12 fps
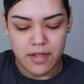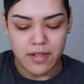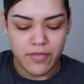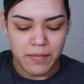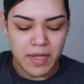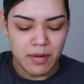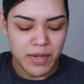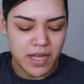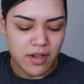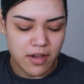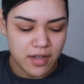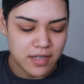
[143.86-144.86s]
If I'm gonna be
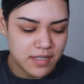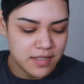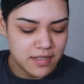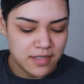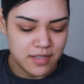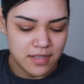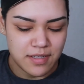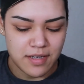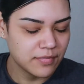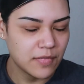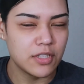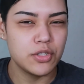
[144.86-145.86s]
honest,
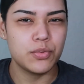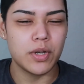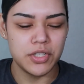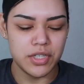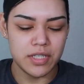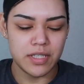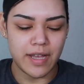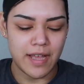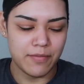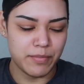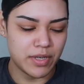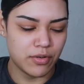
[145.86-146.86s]
the swatches
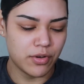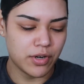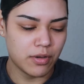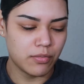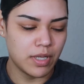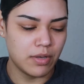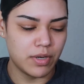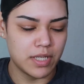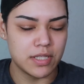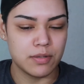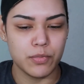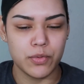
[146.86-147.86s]
have been going on really
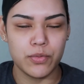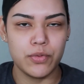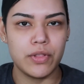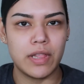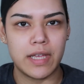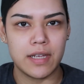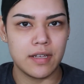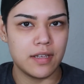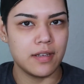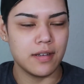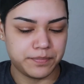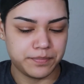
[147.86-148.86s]
smooth, like
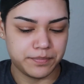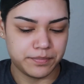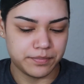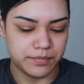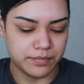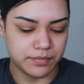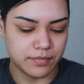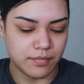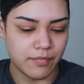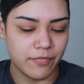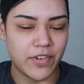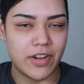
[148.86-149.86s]

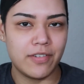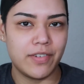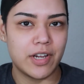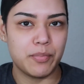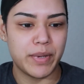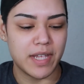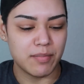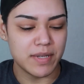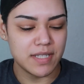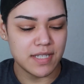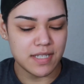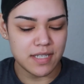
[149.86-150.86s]
very
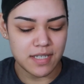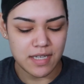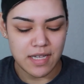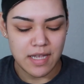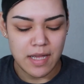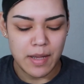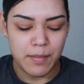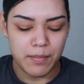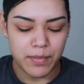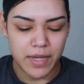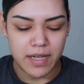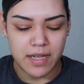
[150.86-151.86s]
pigmented,
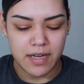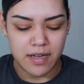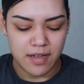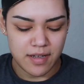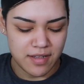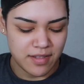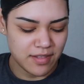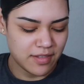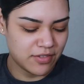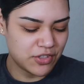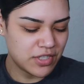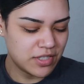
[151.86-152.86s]
but
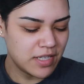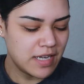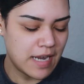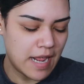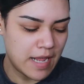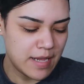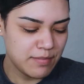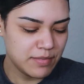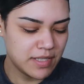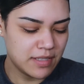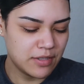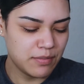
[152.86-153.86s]
just the
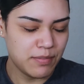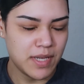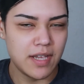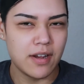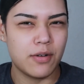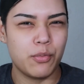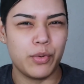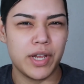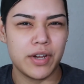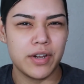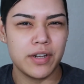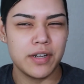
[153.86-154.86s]
names to me are
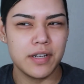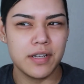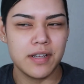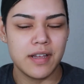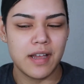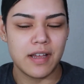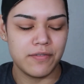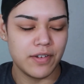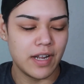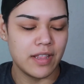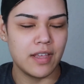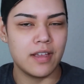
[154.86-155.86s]
weird. I
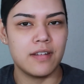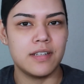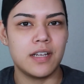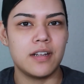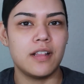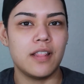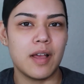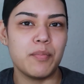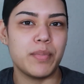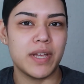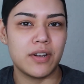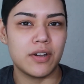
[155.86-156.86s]
feel like they could have done a lot
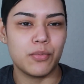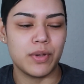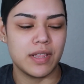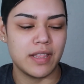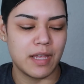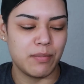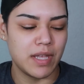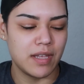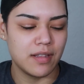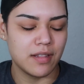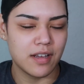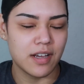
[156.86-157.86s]
better with
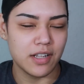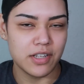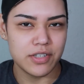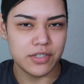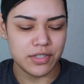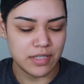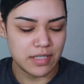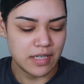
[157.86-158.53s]
naming the colors,